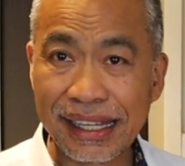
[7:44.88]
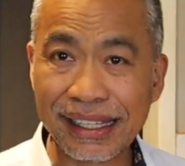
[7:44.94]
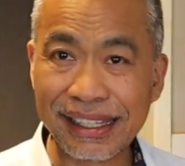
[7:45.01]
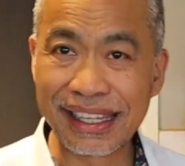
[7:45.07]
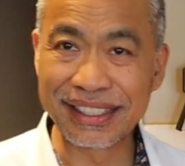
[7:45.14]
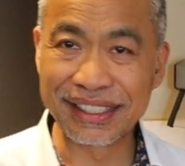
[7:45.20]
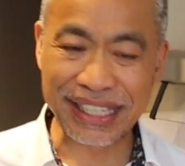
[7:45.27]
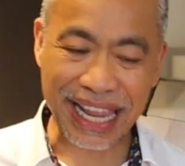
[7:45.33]

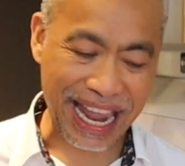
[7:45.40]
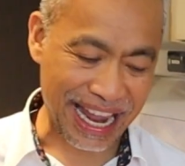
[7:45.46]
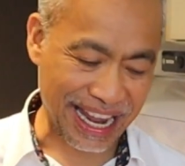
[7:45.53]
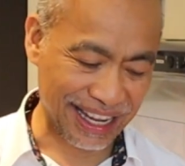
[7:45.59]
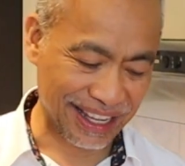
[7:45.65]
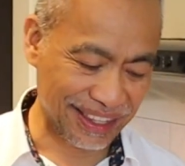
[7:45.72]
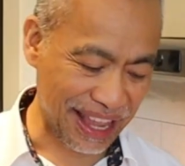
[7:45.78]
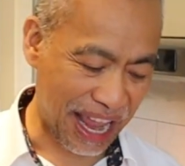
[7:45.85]
Let's
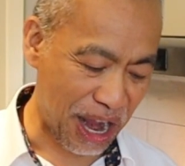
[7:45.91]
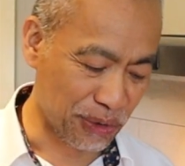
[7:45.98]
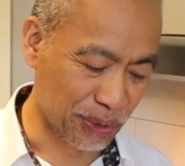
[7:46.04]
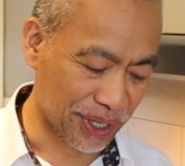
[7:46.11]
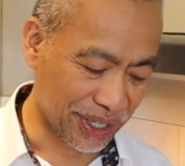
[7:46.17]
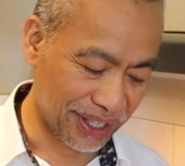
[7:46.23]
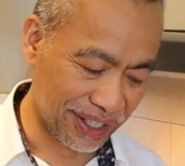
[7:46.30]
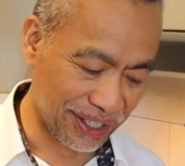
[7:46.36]
add
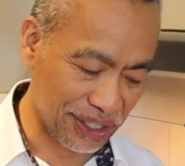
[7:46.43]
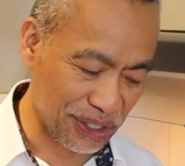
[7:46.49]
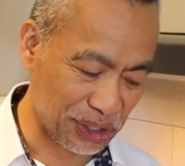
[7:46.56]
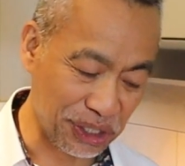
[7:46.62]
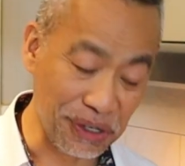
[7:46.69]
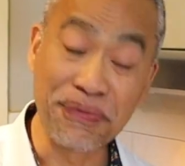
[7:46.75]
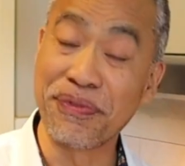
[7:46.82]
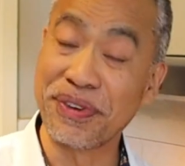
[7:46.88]
our
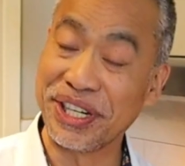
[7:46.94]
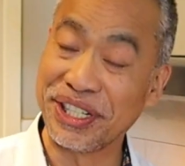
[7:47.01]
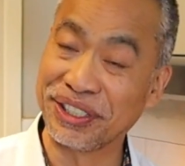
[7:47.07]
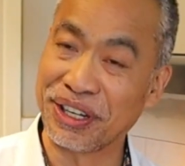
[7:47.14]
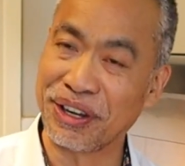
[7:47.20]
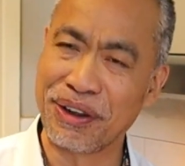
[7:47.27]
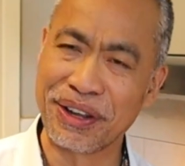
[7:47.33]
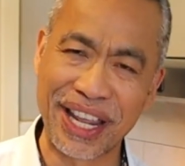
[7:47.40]

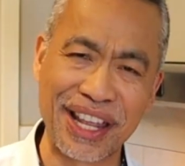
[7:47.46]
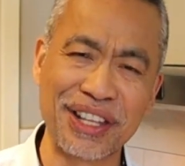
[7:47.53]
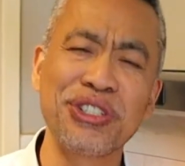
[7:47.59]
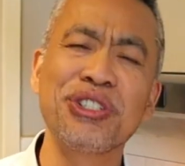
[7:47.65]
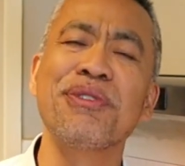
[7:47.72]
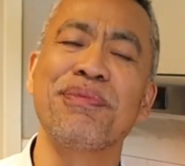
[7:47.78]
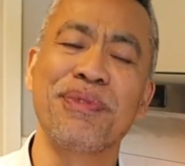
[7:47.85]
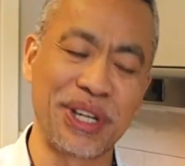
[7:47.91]
sofrito. Again,
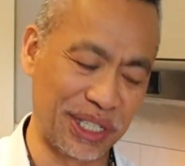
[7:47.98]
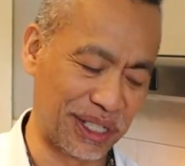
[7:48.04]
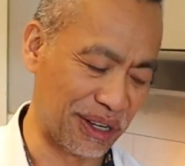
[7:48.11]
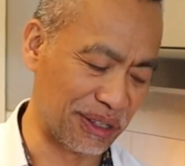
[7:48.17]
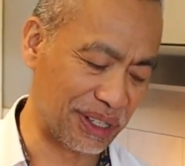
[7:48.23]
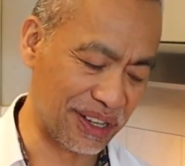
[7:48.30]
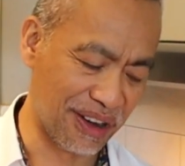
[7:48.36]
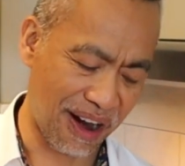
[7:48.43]

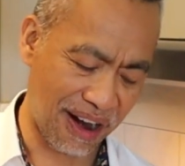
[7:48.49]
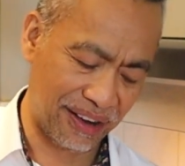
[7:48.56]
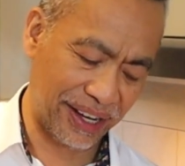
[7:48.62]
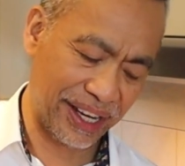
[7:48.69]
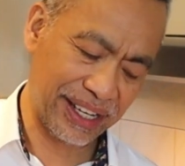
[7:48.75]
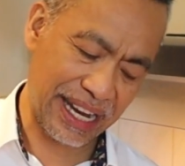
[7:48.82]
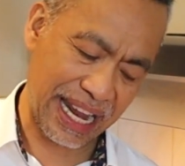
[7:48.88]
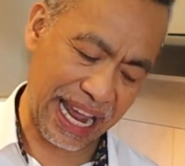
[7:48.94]
sofrito, the
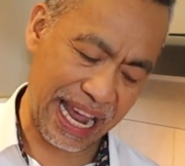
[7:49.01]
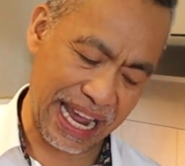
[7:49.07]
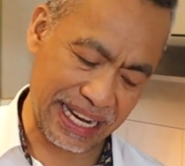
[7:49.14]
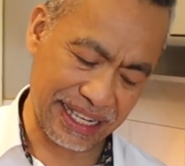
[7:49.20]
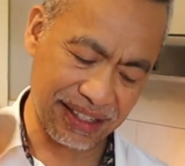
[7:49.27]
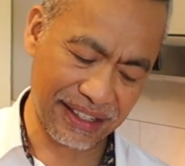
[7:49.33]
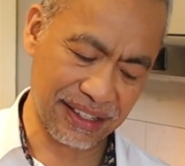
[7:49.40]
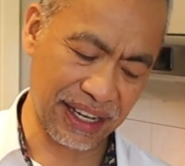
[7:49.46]
garlic
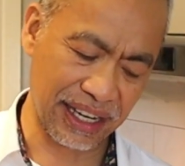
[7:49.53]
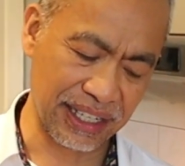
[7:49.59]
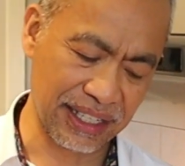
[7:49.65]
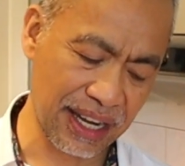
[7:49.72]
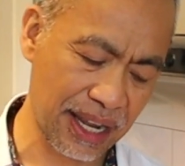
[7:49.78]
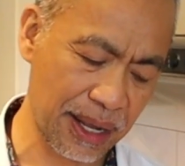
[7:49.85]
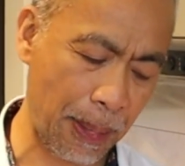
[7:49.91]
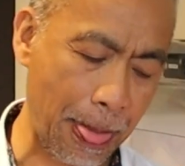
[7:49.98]
and
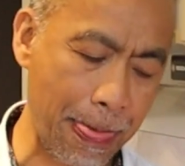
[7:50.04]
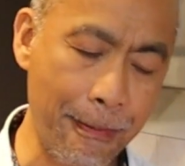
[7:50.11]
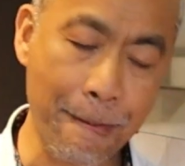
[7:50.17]
the